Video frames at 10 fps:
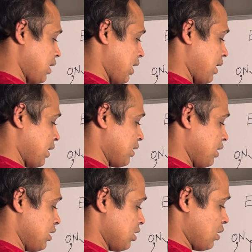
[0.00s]
and
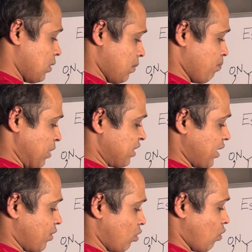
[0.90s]
in
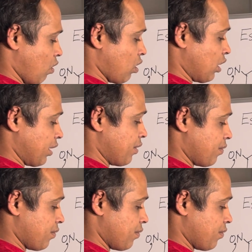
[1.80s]
methanol only.